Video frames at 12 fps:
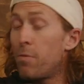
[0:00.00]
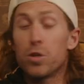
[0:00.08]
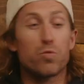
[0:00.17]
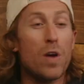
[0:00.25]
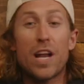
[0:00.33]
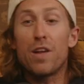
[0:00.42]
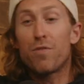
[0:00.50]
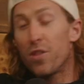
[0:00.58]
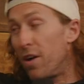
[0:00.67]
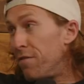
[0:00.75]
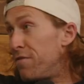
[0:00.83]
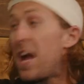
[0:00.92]
I was ready for
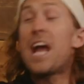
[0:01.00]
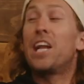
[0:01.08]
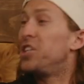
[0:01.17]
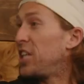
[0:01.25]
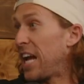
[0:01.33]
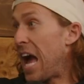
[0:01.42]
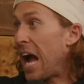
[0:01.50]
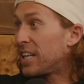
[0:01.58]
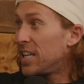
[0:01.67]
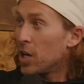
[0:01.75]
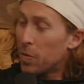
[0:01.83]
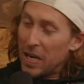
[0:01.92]
the vanishing
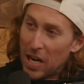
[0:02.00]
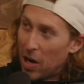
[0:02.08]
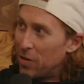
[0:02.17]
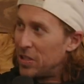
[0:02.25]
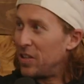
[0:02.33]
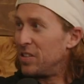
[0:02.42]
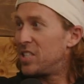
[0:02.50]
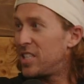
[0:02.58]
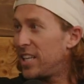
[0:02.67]
act. Here we go, dude.